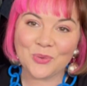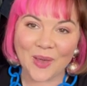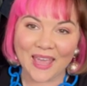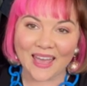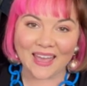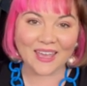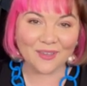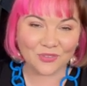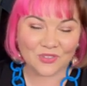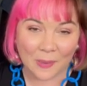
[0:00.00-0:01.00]
wear.
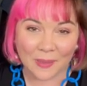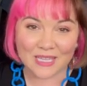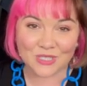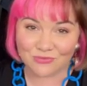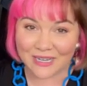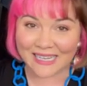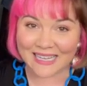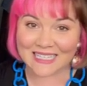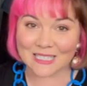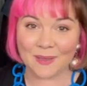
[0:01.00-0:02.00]
If you, something is really
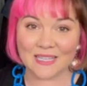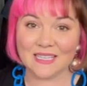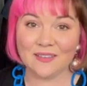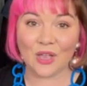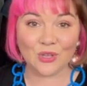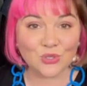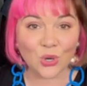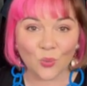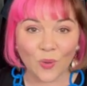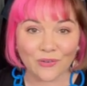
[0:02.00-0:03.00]
expensive and you
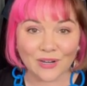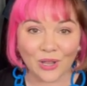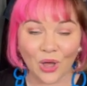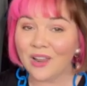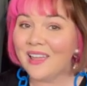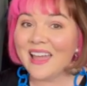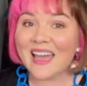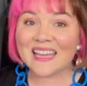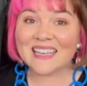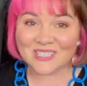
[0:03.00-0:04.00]
don't wear it a lot,
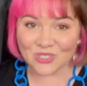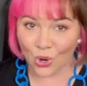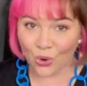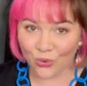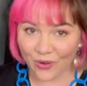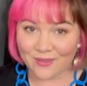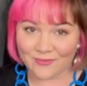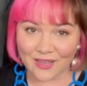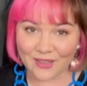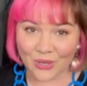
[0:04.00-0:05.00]
it is not great
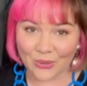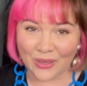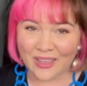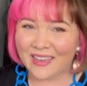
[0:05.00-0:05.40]
value.